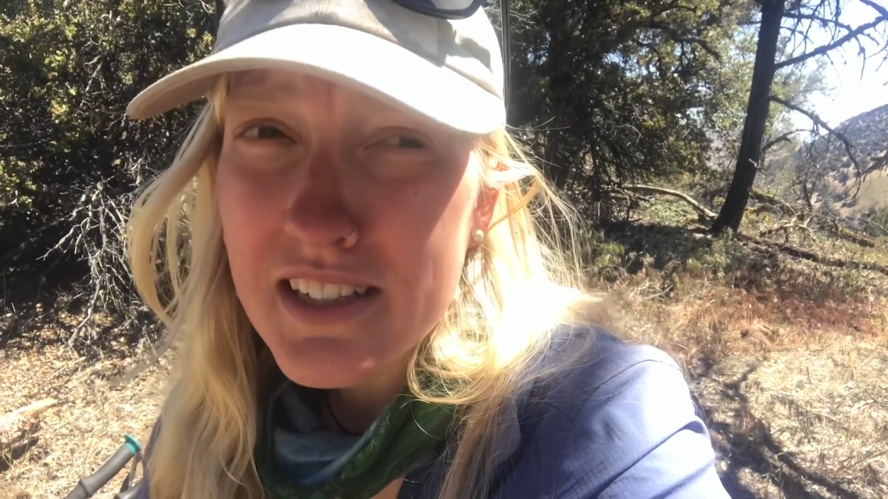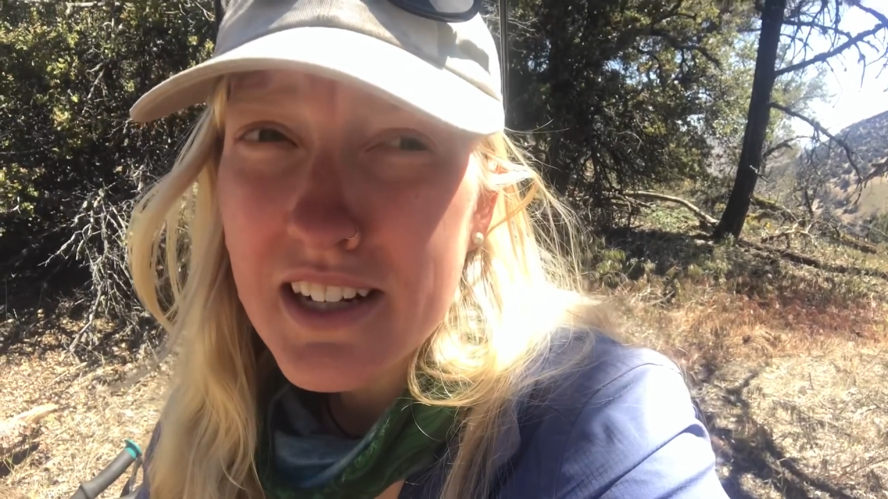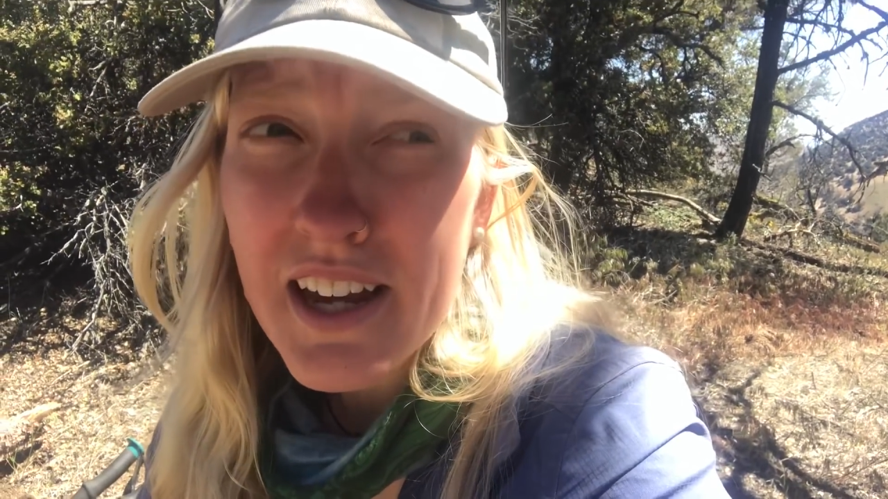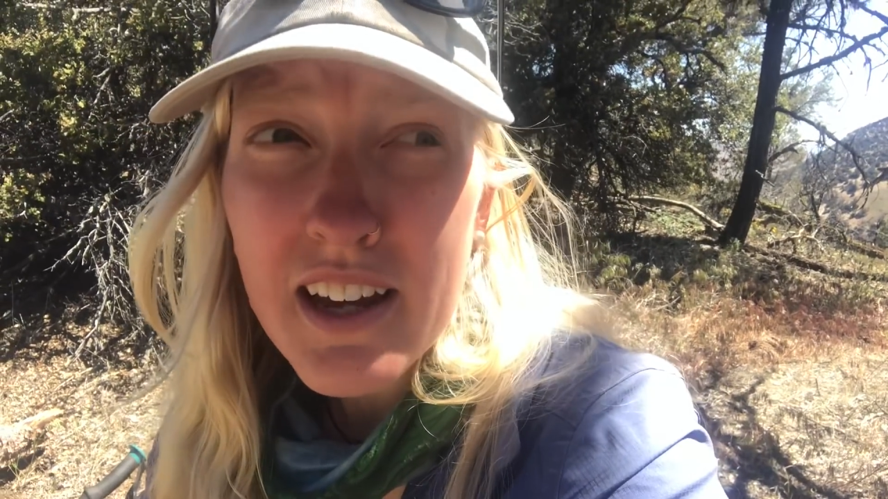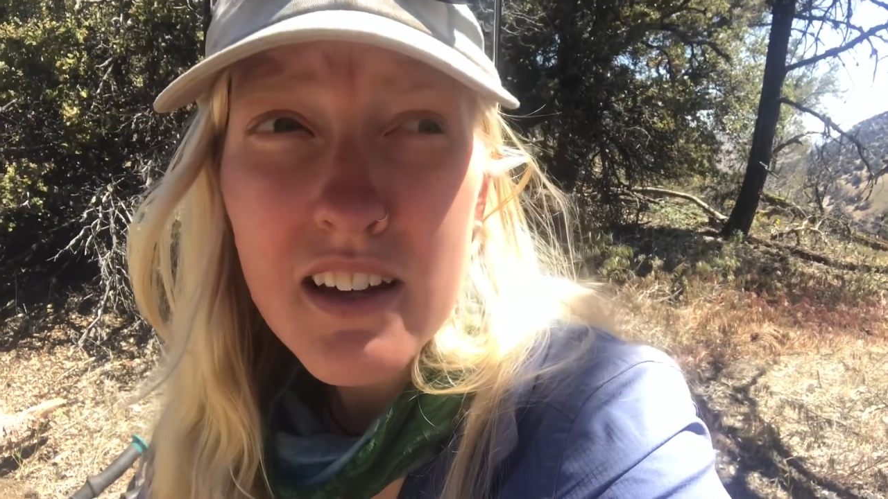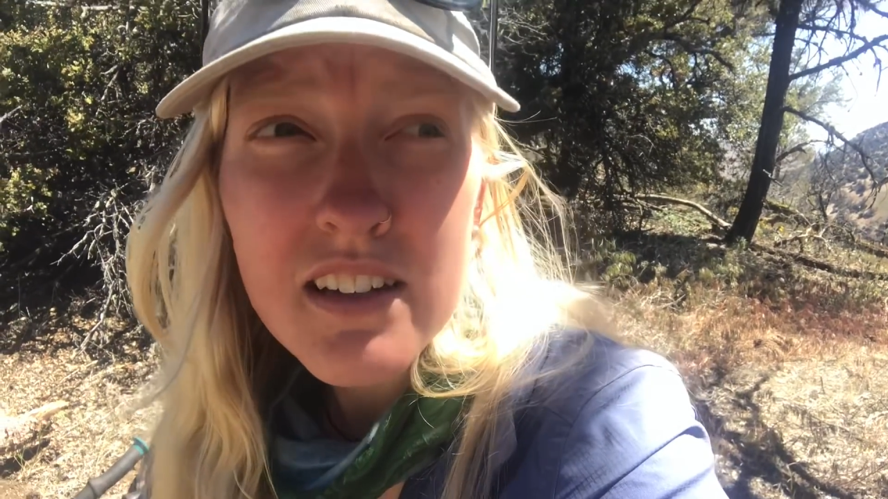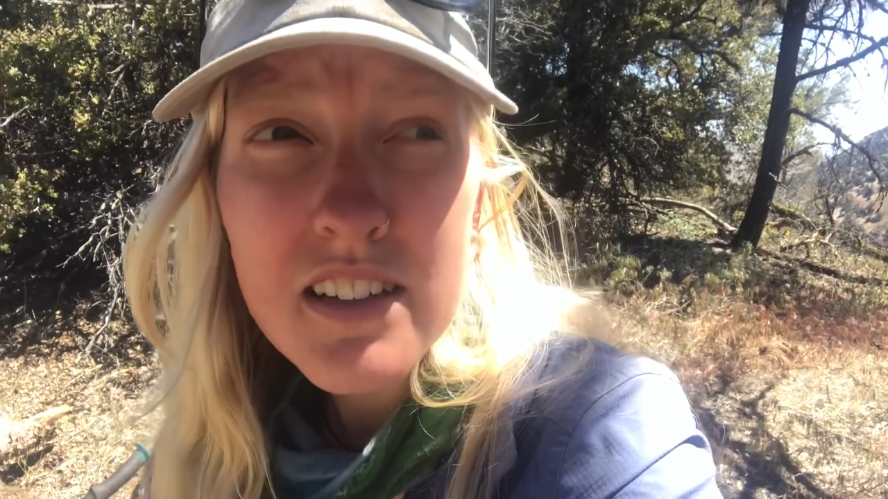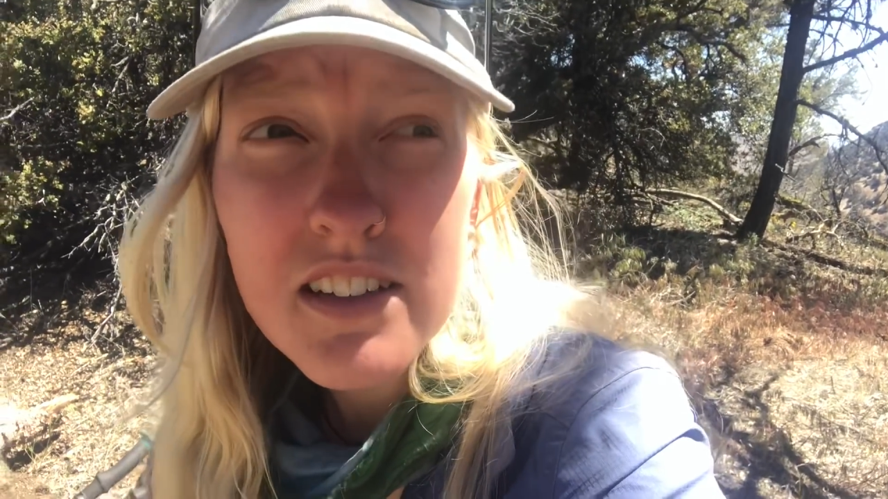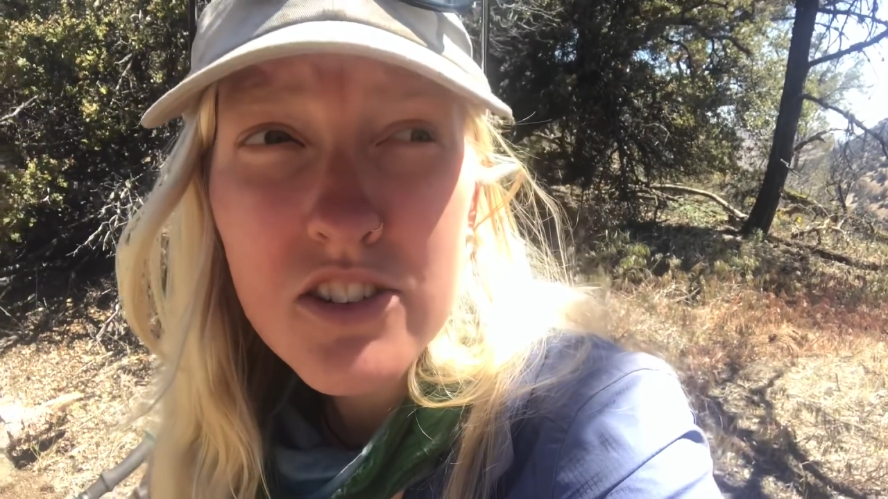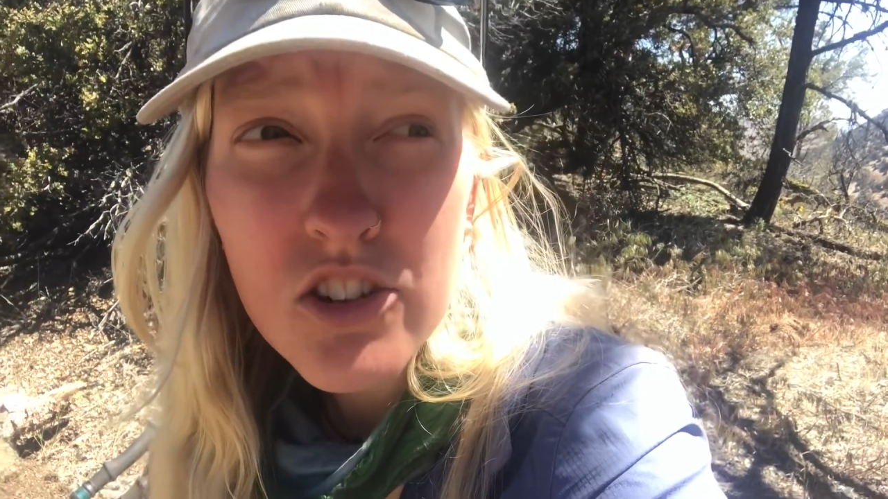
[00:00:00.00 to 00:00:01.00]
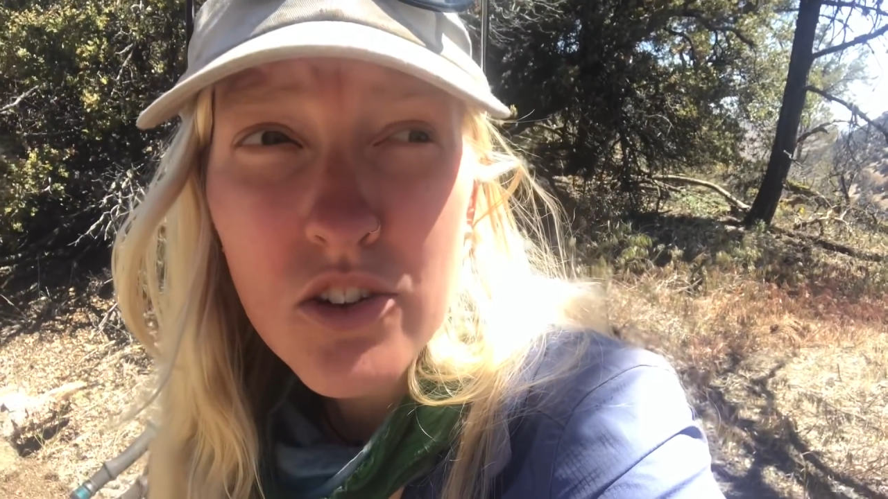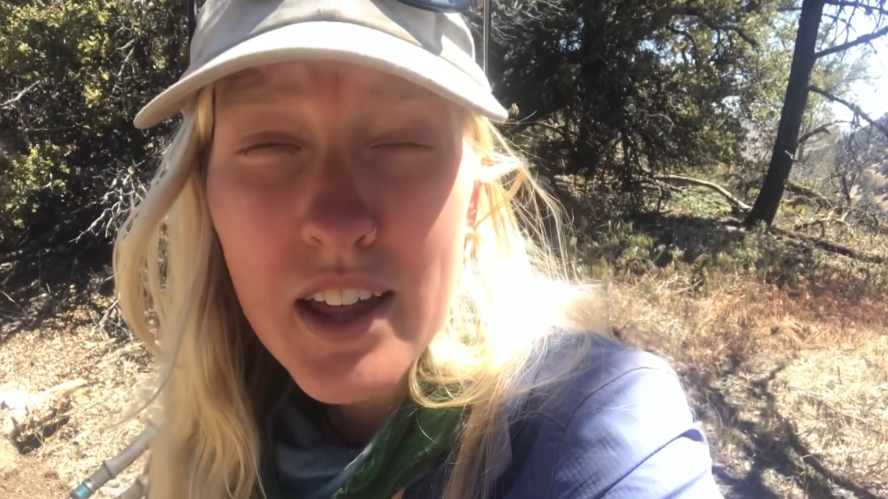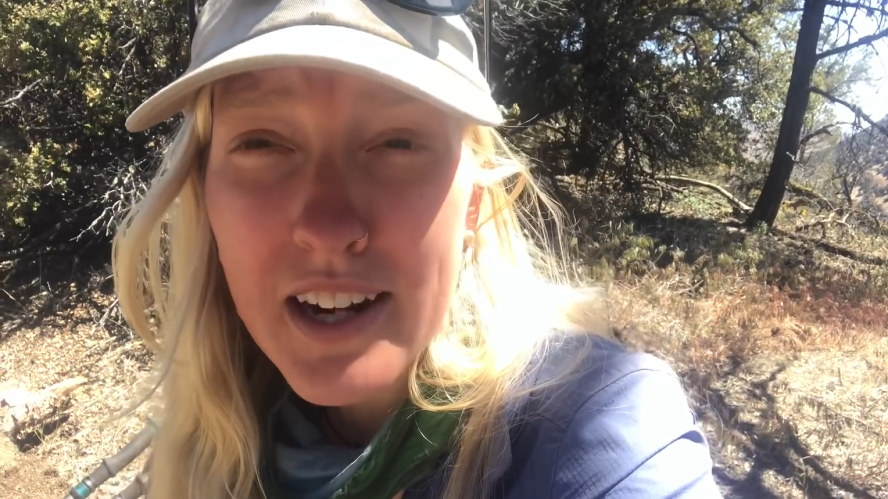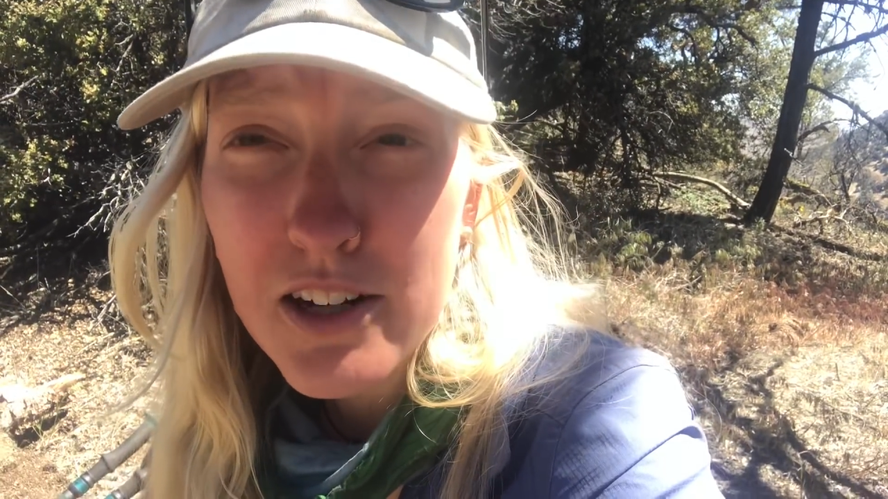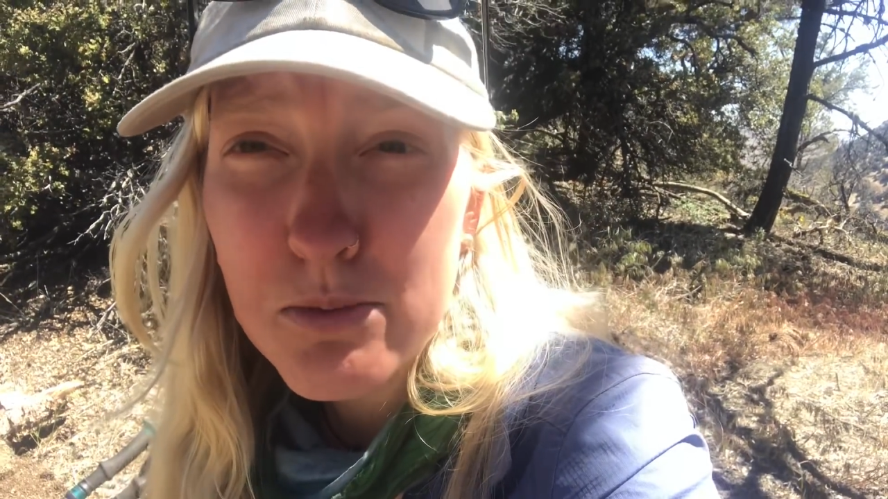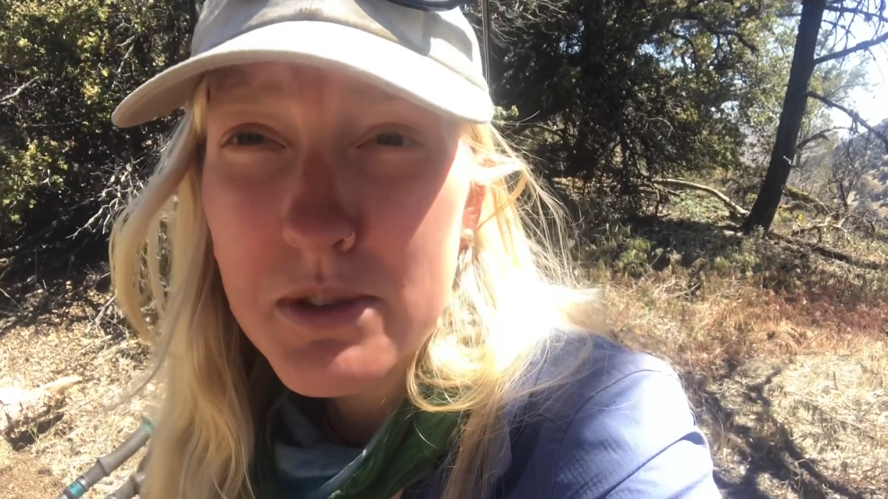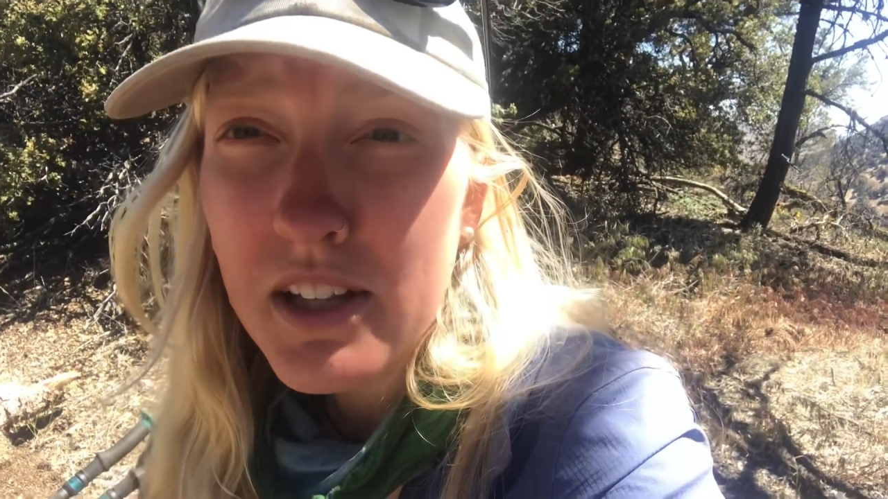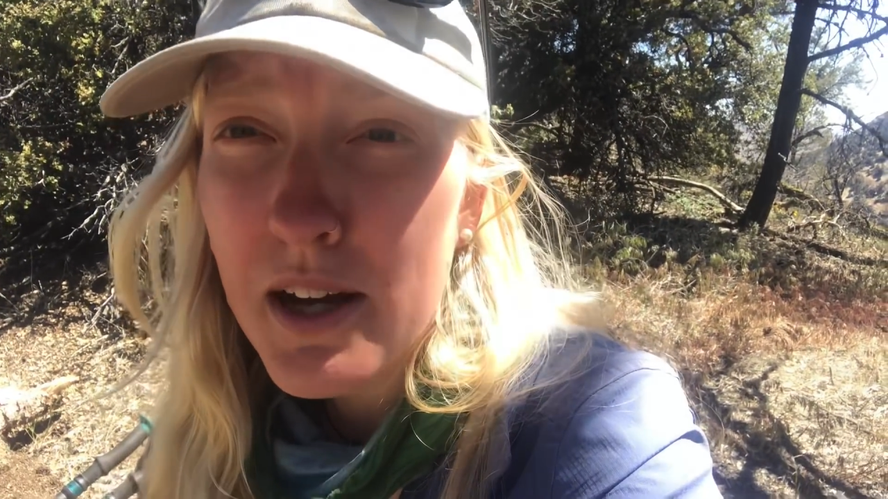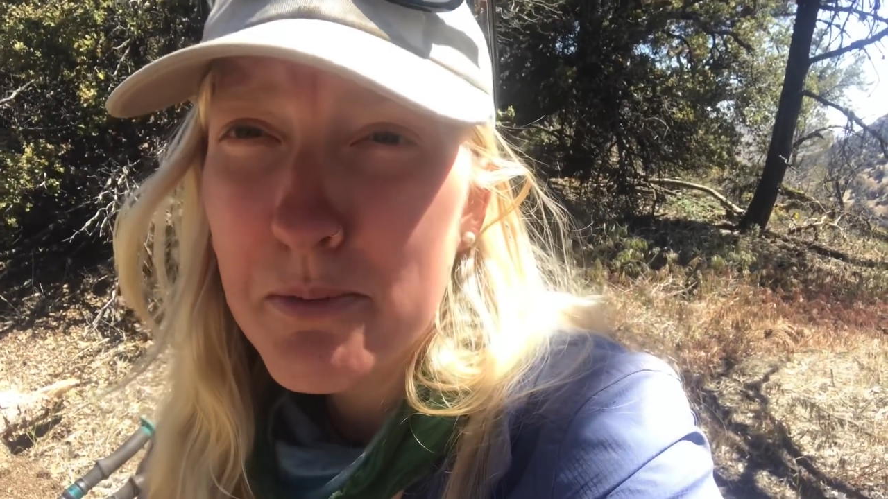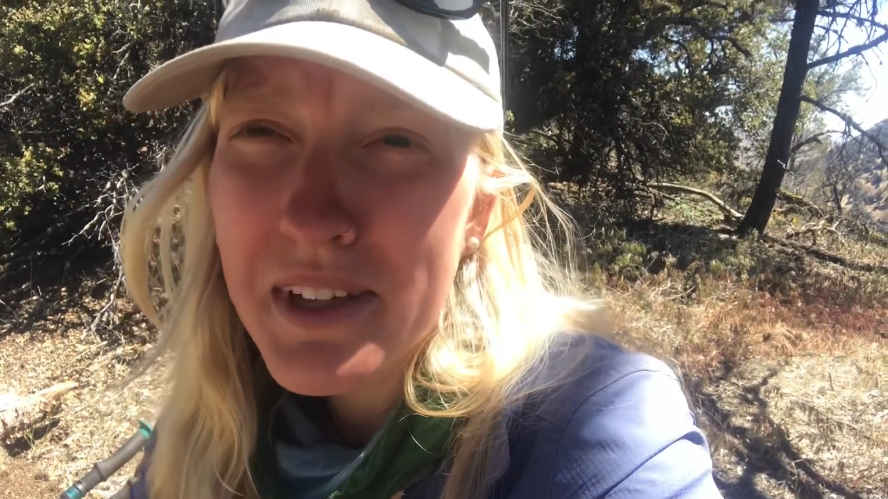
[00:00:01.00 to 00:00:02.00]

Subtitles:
today, so that helps a lot.